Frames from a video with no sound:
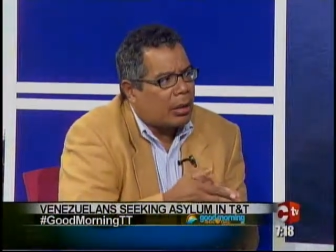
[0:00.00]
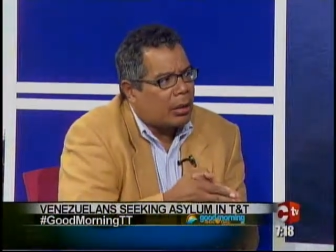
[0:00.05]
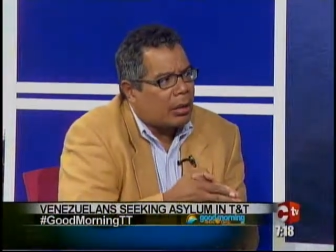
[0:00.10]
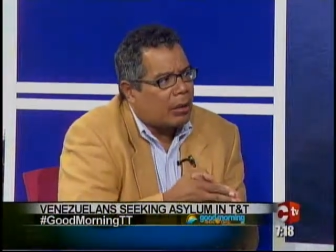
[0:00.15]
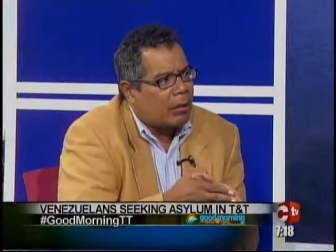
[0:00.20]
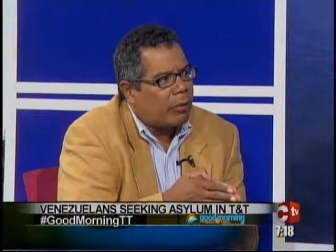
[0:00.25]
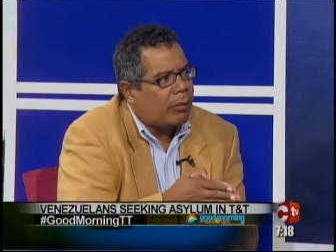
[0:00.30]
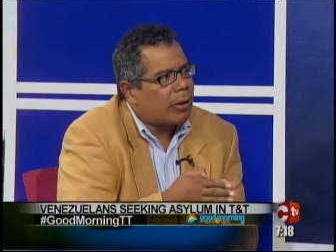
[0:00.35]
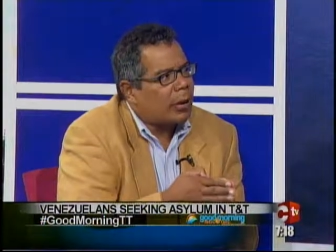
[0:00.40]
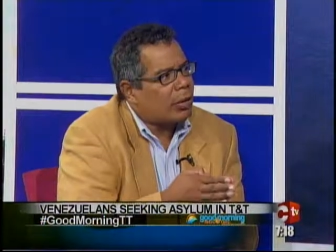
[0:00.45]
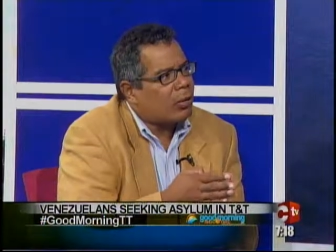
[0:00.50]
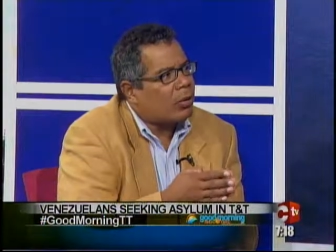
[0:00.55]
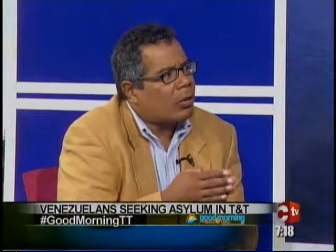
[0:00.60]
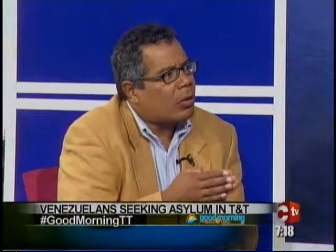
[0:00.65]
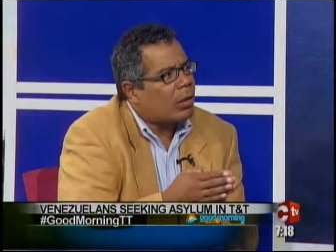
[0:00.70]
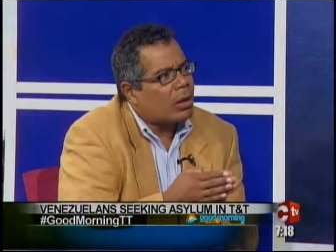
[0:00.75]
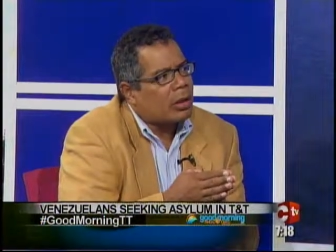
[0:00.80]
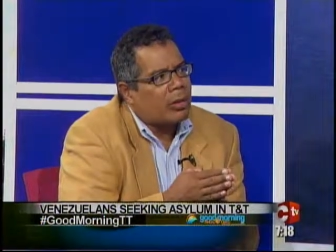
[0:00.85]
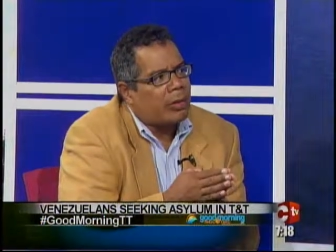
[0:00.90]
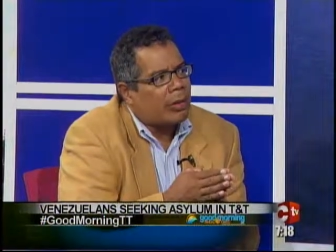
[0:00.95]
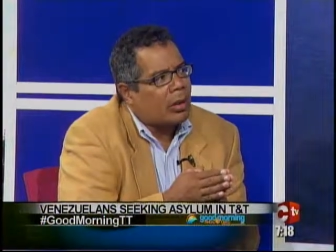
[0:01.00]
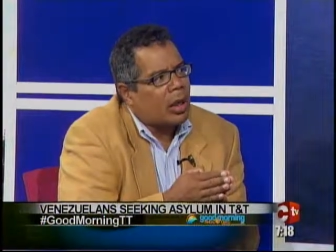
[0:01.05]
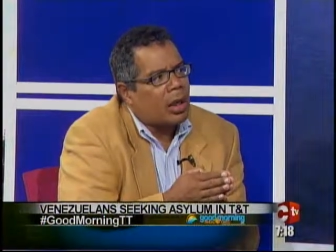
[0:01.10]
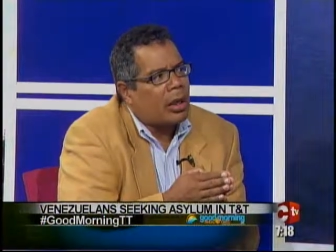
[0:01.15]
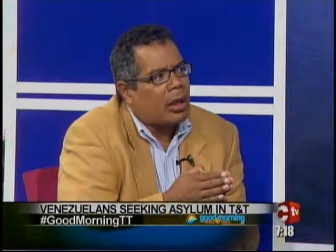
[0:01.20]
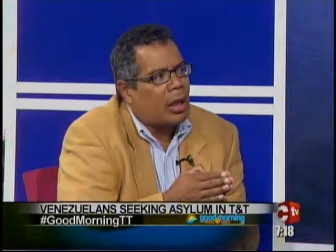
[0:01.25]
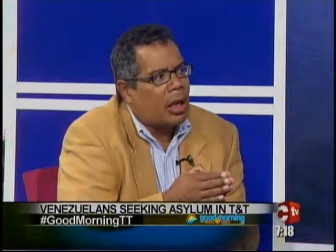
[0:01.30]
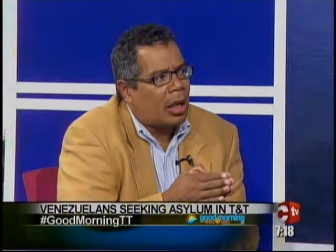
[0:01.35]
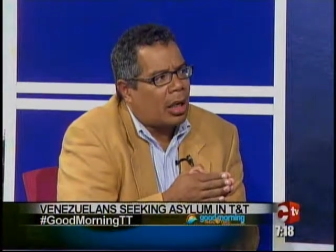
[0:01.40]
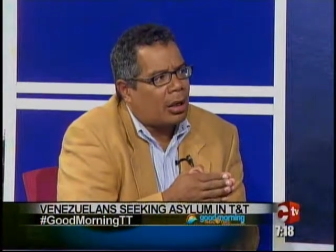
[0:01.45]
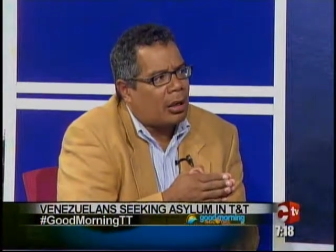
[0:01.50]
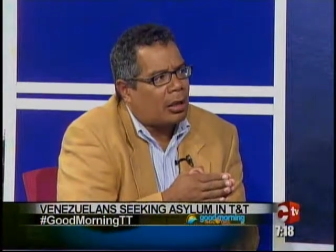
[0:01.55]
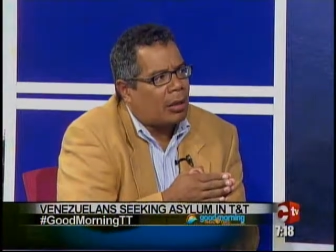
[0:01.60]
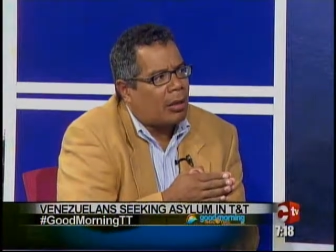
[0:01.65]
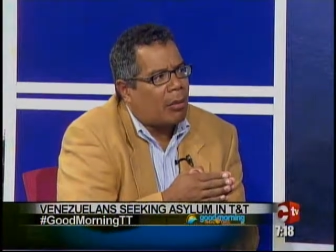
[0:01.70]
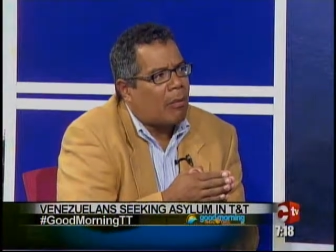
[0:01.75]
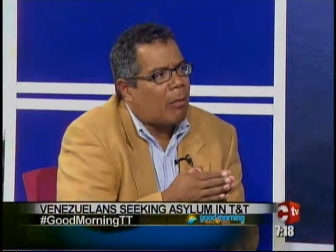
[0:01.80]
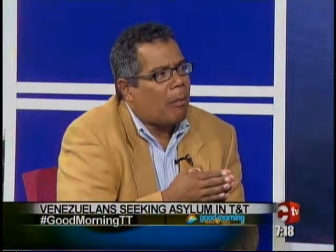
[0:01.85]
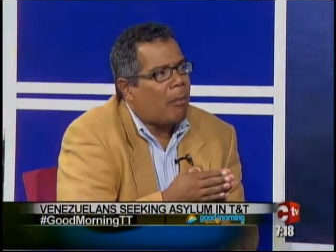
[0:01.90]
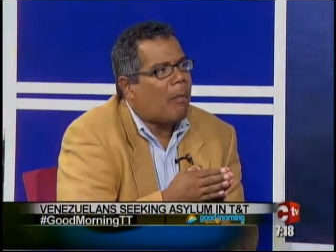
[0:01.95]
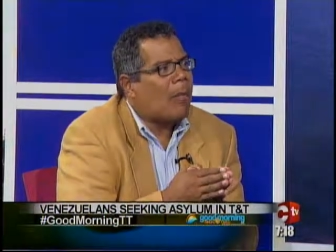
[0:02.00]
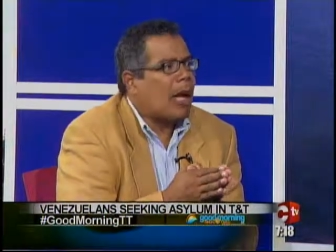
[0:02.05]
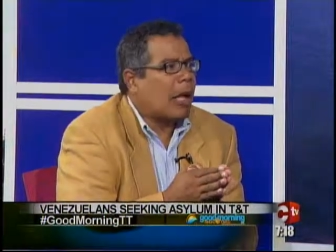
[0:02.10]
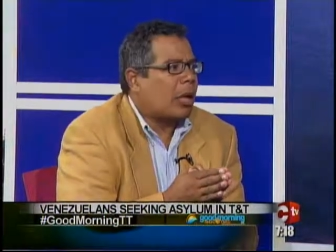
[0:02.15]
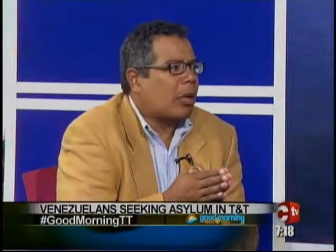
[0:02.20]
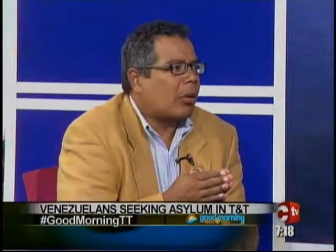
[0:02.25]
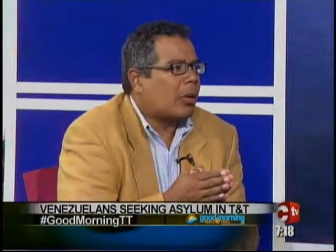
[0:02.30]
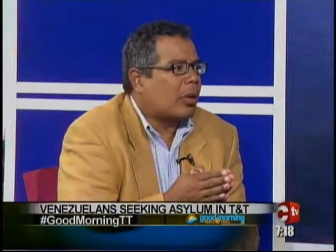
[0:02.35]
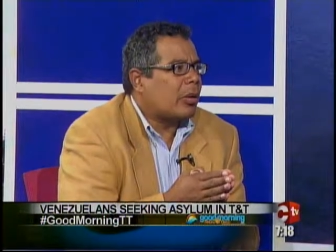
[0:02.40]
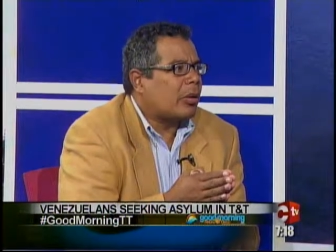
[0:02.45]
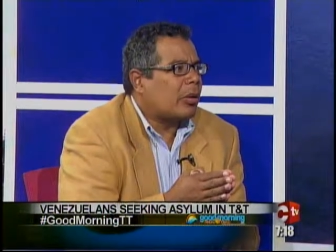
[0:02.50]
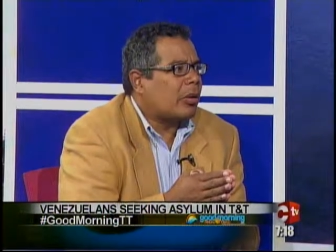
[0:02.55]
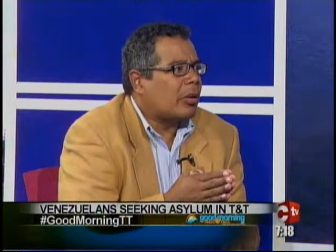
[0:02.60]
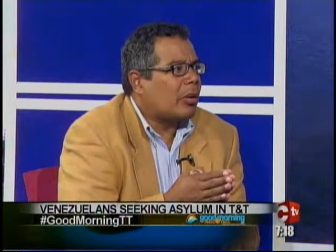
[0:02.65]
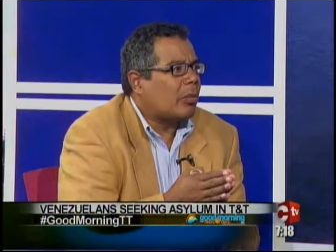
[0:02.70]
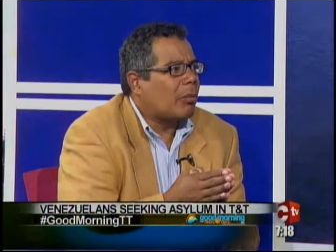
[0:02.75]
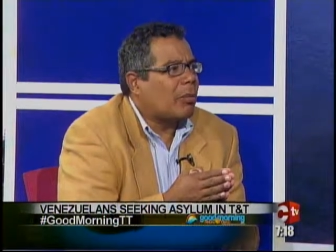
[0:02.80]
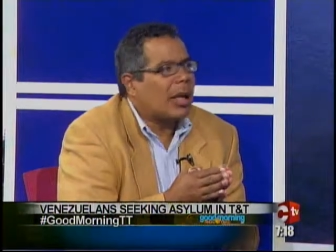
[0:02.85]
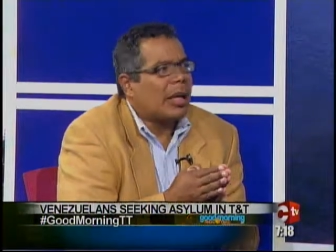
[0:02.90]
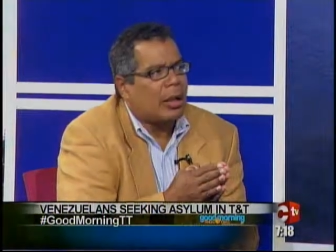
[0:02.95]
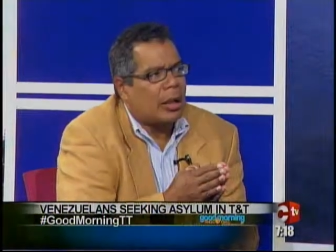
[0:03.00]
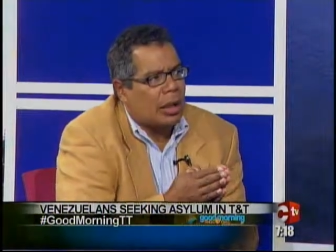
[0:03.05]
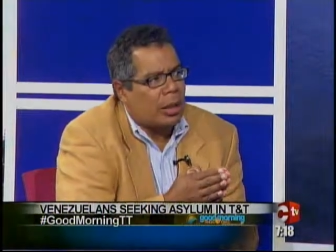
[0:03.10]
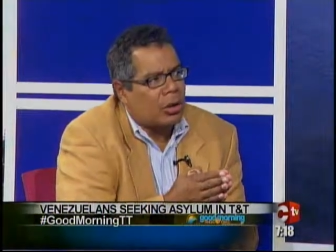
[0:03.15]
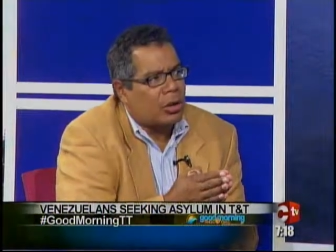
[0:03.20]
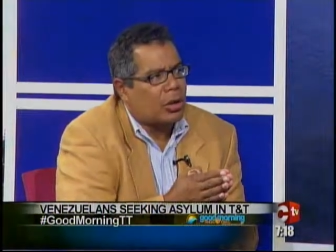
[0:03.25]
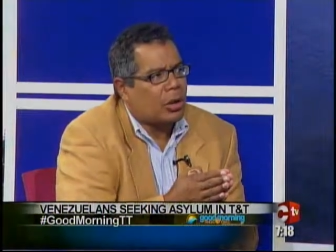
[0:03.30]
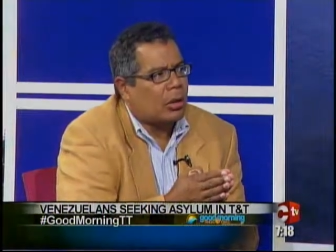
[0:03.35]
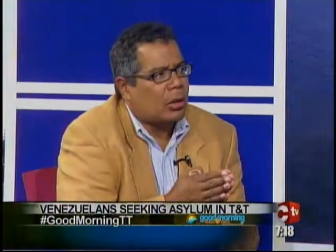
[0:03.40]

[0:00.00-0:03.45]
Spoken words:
Venezuelans are not migrants by nature.